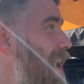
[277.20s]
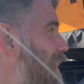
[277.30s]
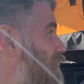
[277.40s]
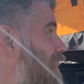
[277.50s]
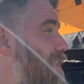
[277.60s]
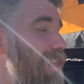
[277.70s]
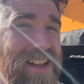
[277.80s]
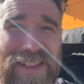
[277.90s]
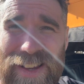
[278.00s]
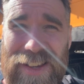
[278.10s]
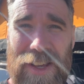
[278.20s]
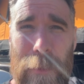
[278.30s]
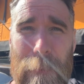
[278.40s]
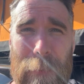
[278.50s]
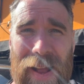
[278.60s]
actually think this is a
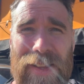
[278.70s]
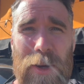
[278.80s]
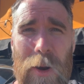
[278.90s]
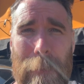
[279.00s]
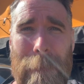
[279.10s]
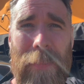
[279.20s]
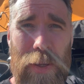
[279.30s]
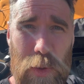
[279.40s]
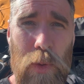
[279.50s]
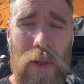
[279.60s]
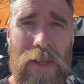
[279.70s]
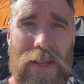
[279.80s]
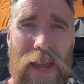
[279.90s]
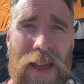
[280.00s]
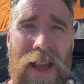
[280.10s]
better build
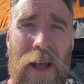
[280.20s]
quality